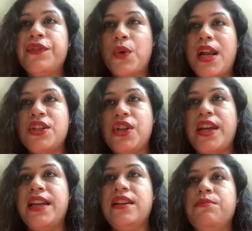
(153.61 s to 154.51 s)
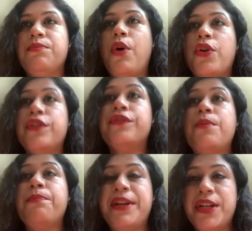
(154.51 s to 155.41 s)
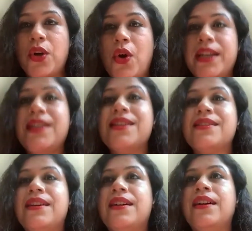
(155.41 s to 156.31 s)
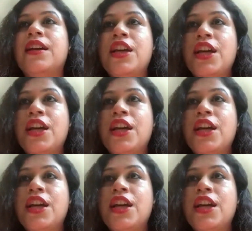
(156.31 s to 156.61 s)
Yonachain borrowed from Bitcoin is the